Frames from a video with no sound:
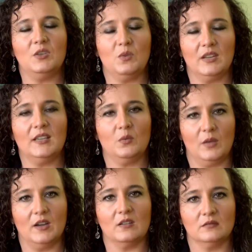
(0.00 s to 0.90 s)
If you want to get
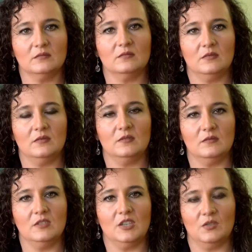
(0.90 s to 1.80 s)
well,
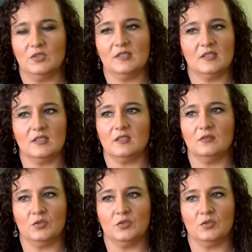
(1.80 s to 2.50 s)
just